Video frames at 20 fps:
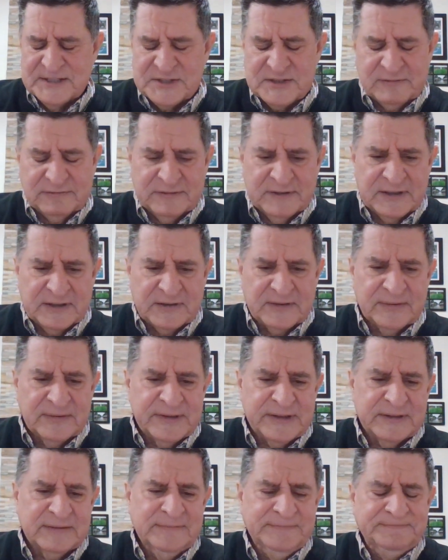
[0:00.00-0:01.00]
is
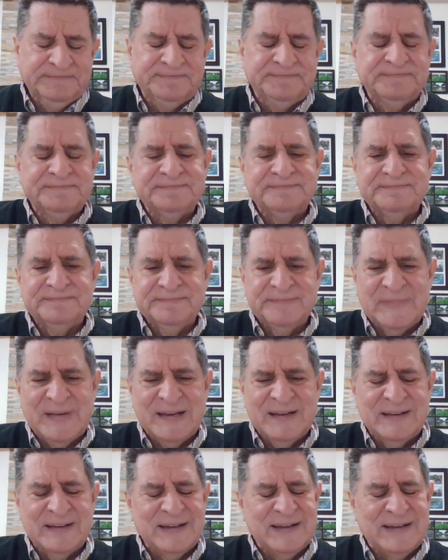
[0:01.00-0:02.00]
flickering,
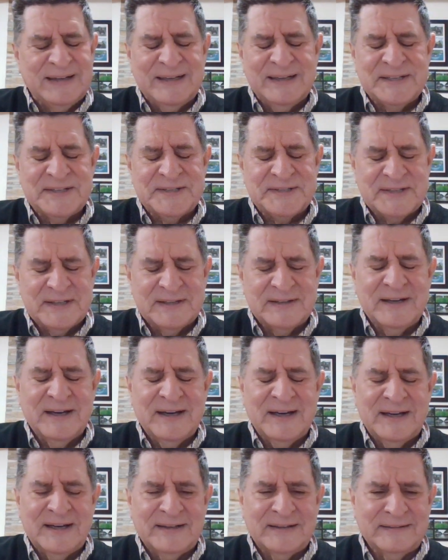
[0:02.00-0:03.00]
I say,
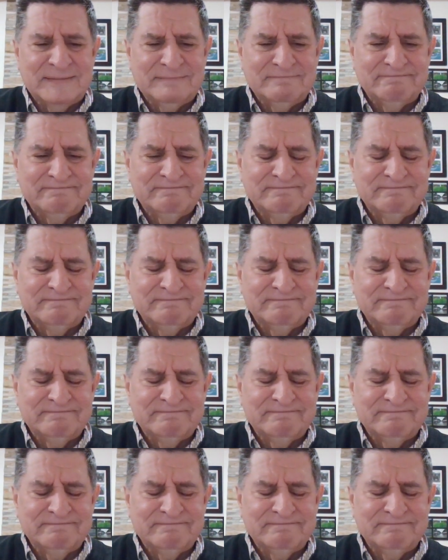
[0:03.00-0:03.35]
"God,